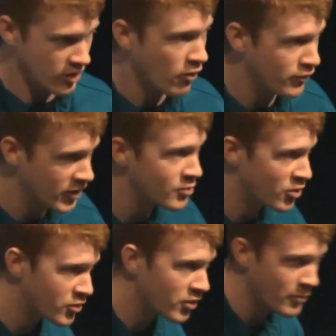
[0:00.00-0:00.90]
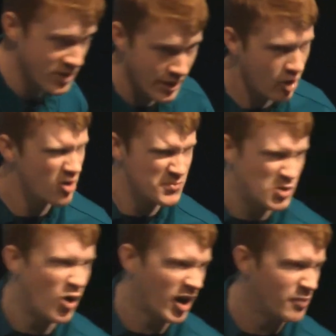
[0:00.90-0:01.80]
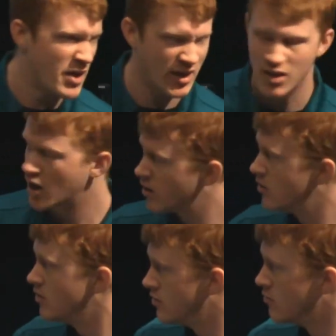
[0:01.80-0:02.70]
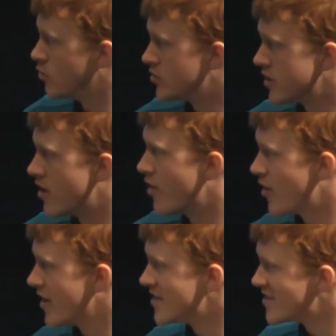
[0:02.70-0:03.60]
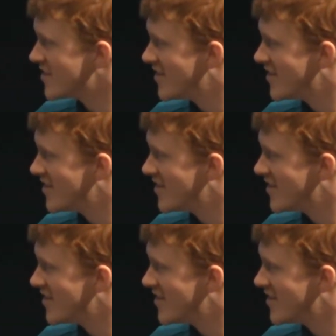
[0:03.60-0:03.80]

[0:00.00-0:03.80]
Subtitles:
hopefully, the bird who comes out. I heard him squawking back there. We'll see. Oh, there he is.